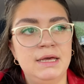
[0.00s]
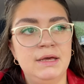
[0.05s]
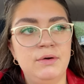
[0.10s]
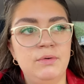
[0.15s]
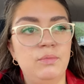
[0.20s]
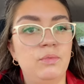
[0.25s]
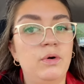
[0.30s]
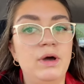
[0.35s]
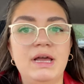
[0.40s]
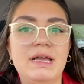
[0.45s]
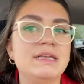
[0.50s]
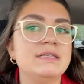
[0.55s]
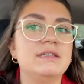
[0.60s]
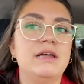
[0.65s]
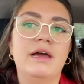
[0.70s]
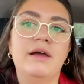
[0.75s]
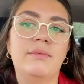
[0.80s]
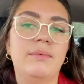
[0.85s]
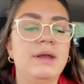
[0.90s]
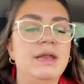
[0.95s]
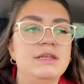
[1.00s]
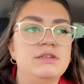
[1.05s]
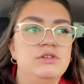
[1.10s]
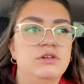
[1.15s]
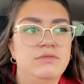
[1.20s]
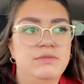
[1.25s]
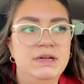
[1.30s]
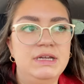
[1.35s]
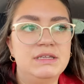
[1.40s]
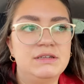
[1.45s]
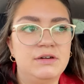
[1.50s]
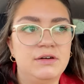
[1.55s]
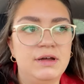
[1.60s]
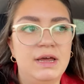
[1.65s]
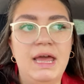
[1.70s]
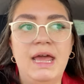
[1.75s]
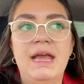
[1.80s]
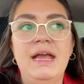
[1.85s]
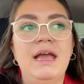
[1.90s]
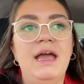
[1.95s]
what it's like when it's not
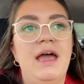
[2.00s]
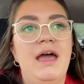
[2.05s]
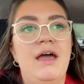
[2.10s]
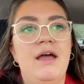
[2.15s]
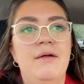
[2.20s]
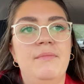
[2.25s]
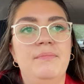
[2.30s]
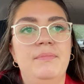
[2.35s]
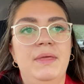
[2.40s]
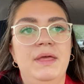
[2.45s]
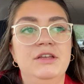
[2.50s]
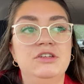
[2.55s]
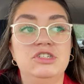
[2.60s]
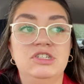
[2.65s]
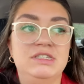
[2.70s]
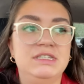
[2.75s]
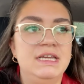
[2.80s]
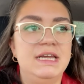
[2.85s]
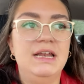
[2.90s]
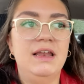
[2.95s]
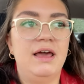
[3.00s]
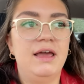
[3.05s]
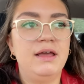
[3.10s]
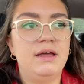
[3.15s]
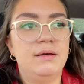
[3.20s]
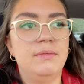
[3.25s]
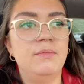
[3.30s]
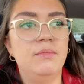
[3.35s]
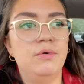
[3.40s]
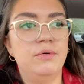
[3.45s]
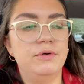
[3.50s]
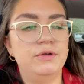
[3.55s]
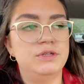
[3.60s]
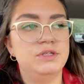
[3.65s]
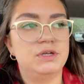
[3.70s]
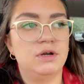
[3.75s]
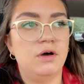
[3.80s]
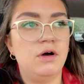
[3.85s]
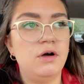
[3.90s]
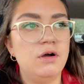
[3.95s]
restocking um, and just see like more
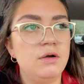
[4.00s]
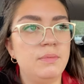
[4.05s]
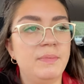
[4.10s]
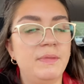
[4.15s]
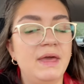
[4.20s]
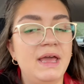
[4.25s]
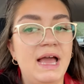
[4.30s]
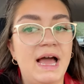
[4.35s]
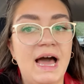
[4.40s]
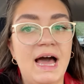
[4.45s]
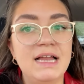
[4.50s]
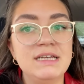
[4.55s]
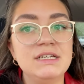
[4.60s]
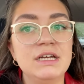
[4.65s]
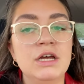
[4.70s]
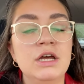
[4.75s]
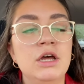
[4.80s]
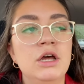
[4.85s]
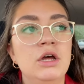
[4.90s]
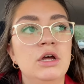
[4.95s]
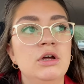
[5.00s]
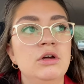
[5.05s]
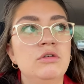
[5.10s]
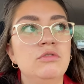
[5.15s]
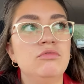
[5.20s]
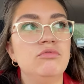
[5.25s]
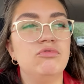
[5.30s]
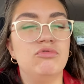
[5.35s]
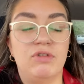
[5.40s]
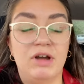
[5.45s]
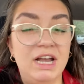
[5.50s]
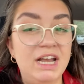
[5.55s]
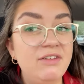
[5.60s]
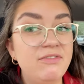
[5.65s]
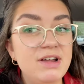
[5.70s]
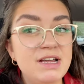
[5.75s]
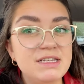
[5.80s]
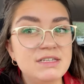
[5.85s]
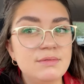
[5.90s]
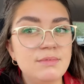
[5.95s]
stock. But they had really
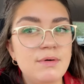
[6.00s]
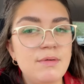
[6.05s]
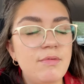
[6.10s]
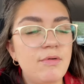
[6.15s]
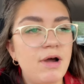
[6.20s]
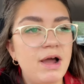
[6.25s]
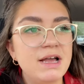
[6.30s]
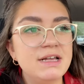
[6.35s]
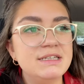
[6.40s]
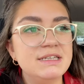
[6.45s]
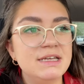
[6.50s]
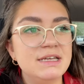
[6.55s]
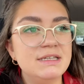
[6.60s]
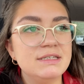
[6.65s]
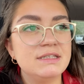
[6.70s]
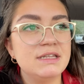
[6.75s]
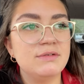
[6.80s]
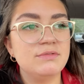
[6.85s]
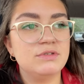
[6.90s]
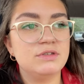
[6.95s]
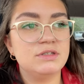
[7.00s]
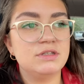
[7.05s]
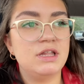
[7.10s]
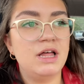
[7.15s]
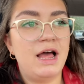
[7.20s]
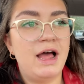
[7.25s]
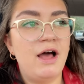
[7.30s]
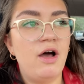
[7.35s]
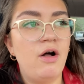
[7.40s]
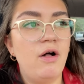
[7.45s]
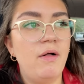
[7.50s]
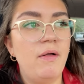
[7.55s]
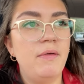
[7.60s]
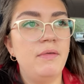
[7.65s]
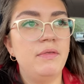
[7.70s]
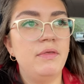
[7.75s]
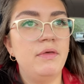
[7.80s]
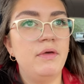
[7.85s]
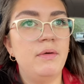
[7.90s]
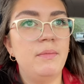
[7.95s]
reasonable prices. There was that
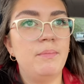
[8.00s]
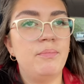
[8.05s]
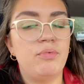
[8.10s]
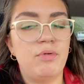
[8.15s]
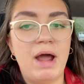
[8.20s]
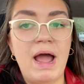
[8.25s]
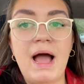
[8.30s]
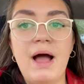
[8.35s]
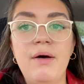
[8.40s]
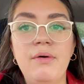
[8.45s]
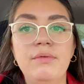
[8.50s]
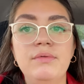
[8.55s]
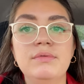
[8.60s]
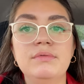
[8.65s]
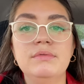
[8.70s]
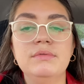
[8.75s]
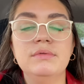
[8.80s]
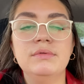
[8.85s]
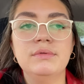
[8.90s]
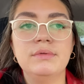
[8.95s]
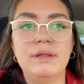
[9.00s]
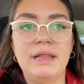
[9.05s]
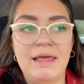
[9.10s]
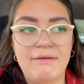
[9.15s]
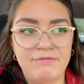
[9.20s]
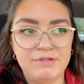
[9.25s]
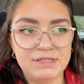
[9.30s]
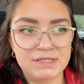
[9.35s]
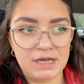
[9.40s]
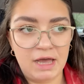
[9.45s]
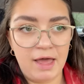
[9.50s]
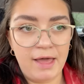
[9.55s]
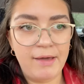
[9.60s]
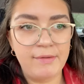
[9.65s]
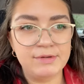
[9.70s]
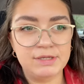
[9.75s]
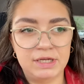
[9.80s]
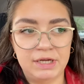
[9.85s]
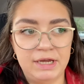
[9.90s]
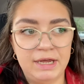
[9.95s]
brown leather skirt I
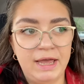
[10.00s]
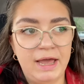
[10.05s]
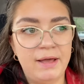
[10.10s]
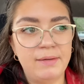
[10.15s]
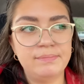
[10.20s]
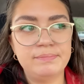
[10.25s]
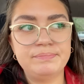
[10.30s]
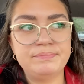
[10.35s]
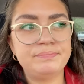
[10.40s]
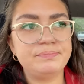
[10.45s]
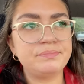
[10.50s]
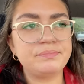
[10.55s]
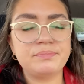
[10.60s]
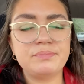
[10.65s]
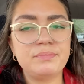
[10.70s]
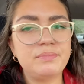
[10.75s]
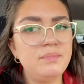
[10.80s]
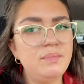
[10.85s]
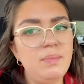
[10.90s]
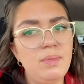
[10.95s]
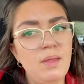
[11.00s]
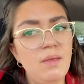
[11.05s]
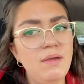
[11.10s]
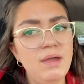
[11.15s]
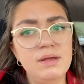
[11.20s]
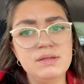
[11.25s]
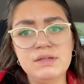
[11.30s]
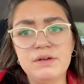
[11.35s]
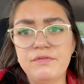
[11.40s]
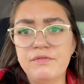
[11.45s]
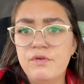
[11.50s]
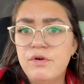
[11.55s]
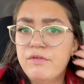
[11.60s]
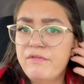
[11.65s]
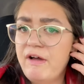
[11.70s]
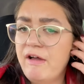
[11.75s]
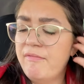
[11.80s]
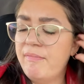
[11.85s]
was looking at. I think it was like four or five